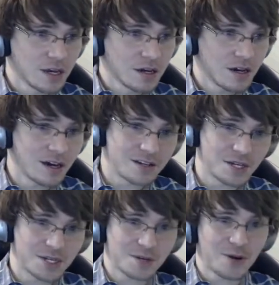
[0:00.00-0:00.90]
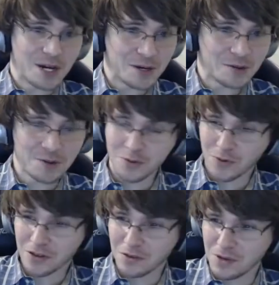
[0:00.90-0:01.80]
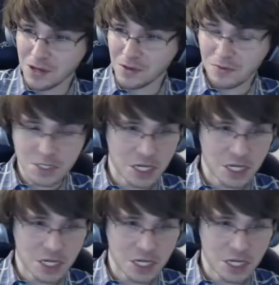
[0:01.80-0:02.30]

Uh, just a regular old run of the mill sick